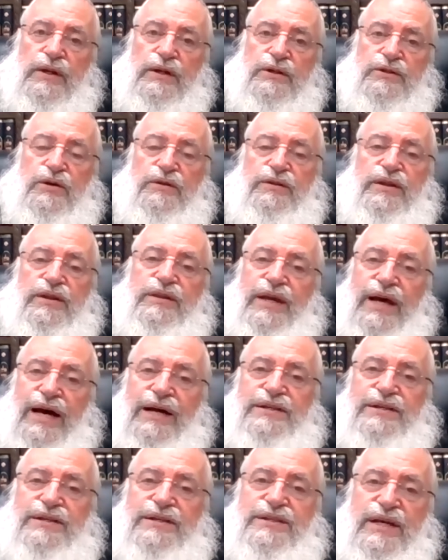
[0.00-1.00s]
So the
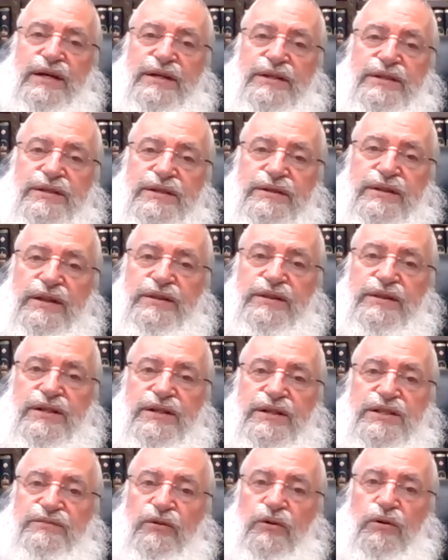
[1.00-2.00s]
Taz says that
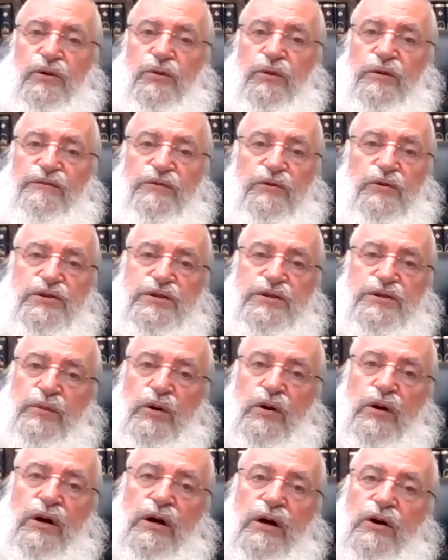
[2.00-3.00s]
this svara refers to
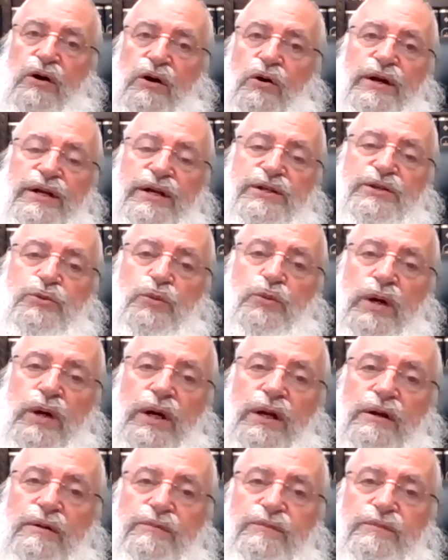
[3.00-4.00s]
bracha achroina as
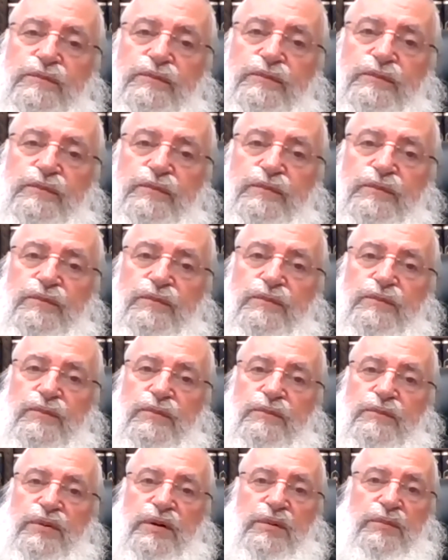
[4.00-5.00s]
well.
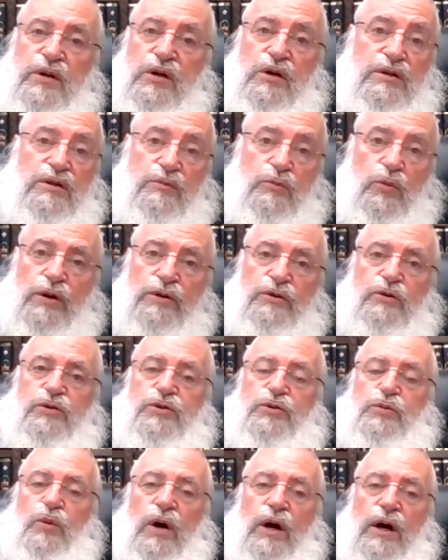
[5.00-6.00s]
Prima Godim
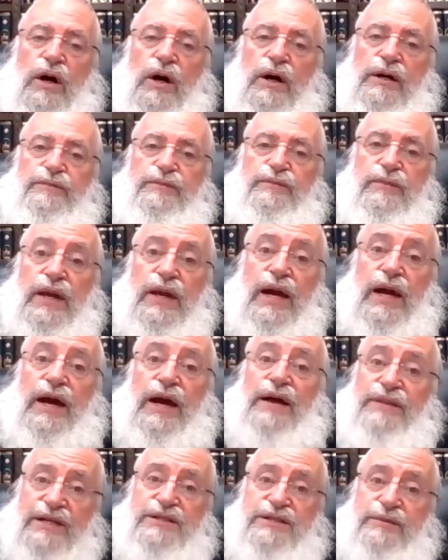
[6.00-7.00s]
wonders why.
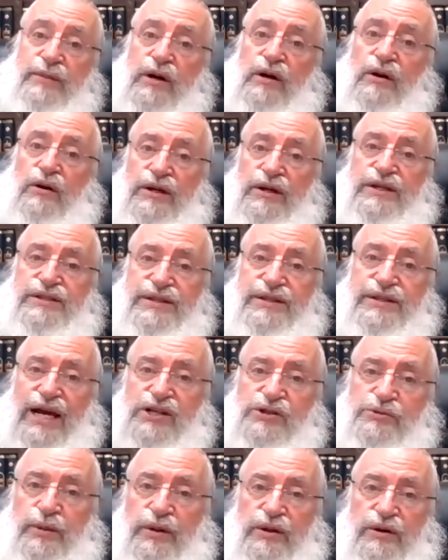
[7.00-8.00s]
And that's the machlekes
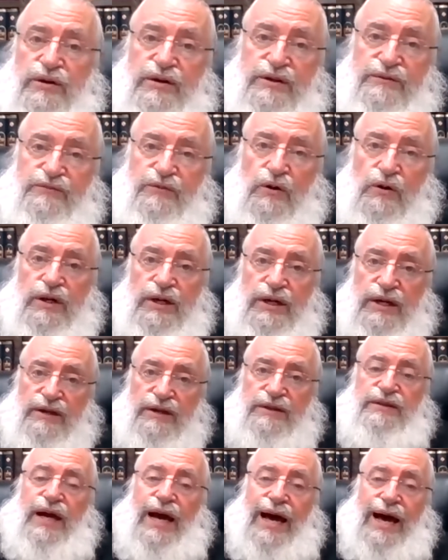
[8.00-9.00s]
Rashba and Ritva
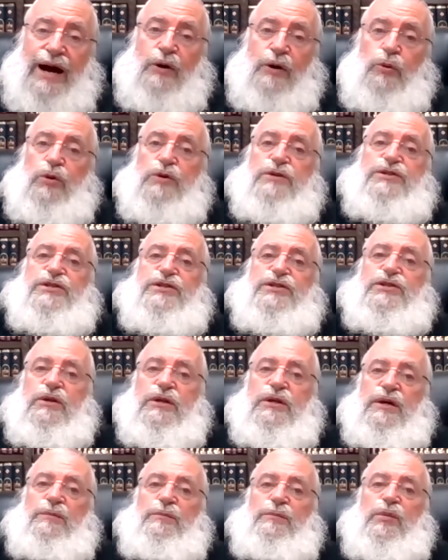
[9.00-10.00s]
in our
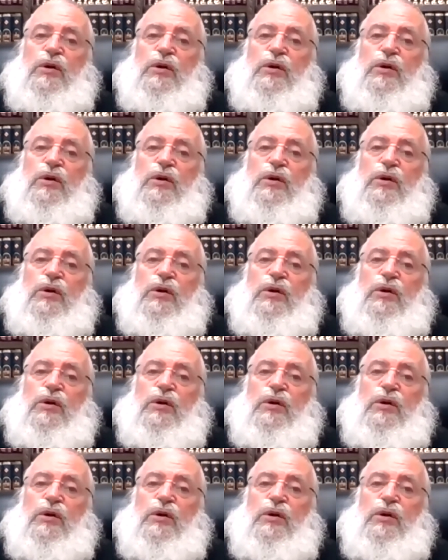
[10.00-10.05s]
sugya,